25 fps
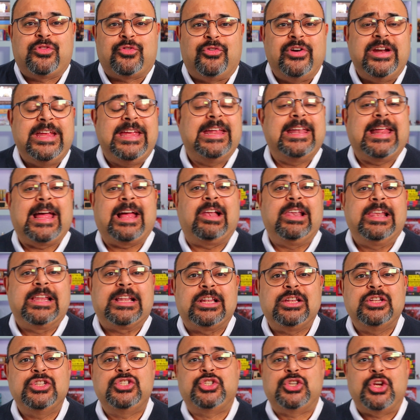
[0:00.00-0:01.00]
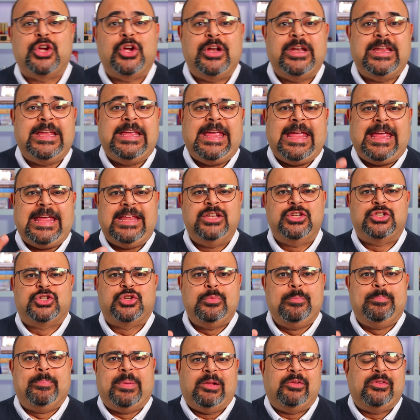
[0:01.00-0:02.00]
3 in our little journey
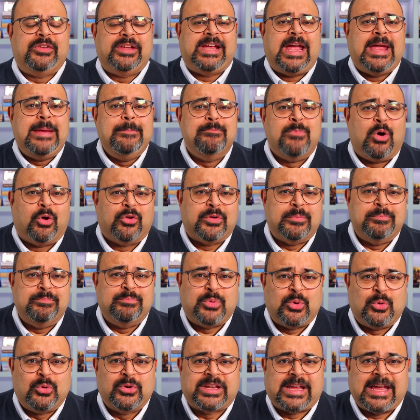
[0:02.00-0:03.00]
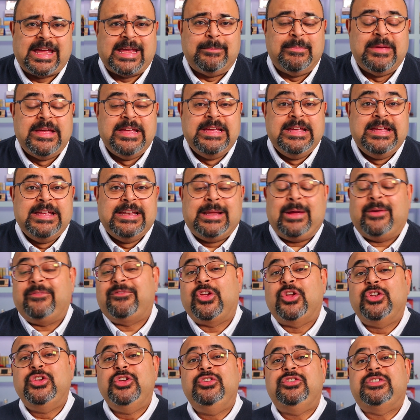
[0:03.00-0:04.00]
into building a modern board game. Now if
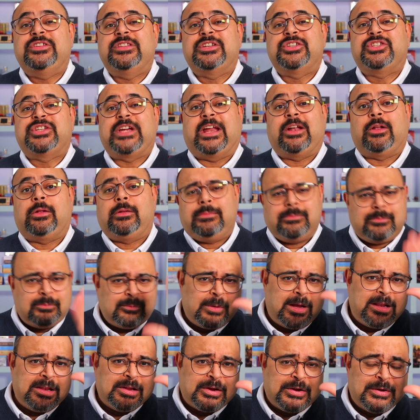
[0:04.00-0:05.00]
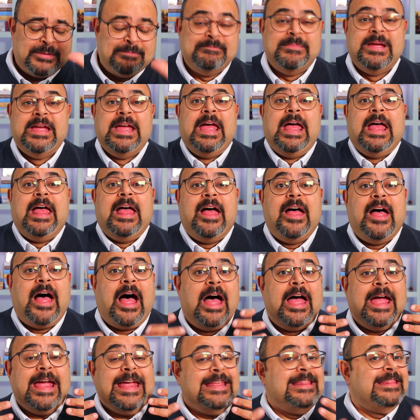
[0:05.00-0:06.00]
you're new to the channel, welcome.
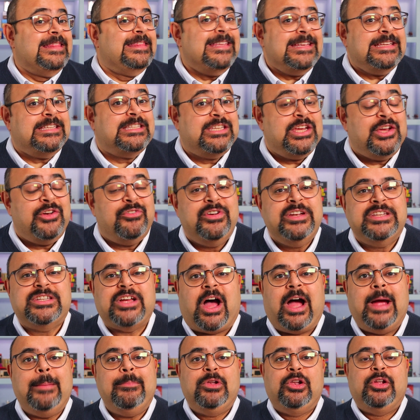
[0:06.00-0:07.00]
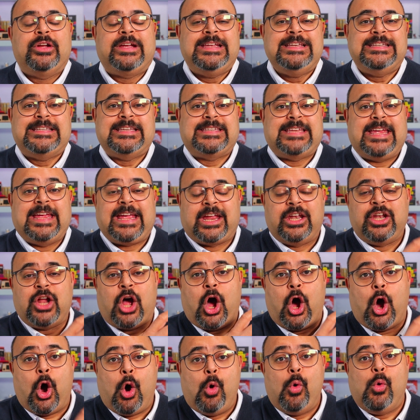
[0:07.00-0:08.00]
In this series I'm looking to take an
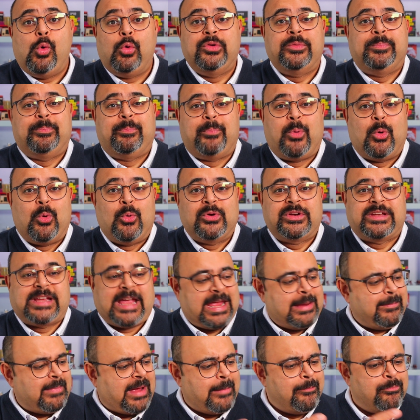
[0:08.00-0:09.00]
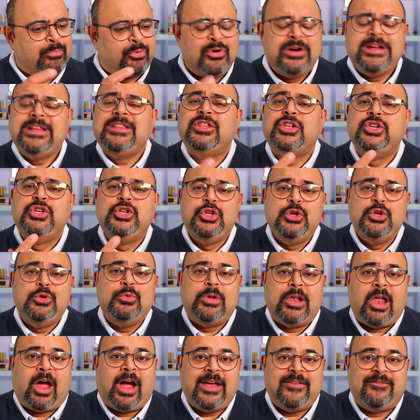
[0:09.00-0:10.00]
old board game and breathe new
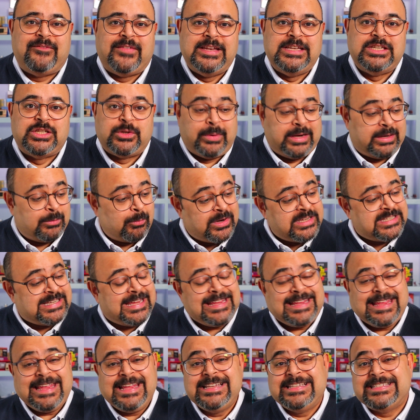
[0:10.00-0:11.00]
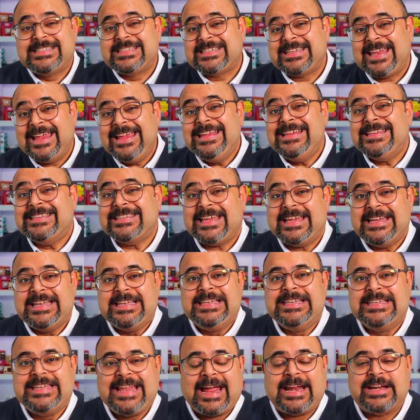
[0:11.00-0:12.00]
life into it. We're taking snakes
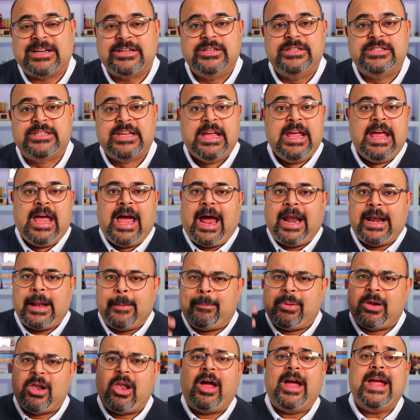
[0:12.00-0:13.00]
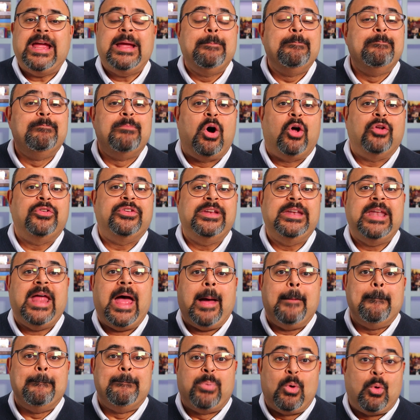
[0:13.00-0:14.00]
and ladders and applying modern
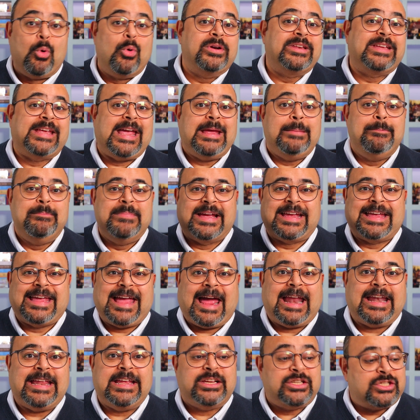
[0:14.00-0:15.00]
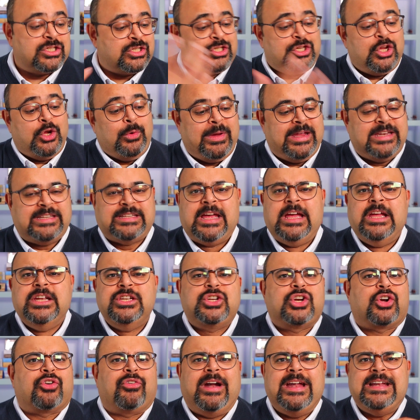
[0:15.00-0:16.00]
board game mechanics to it
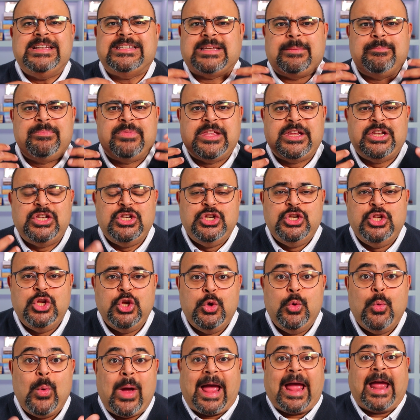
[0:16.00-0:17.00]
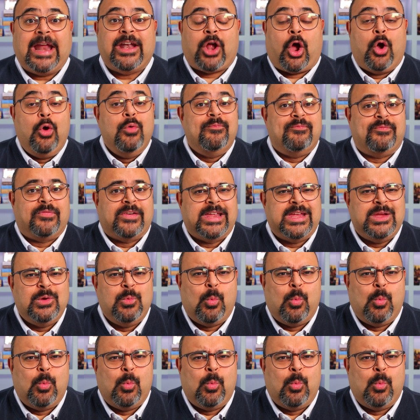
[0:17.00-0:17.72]
to create something new and hopefully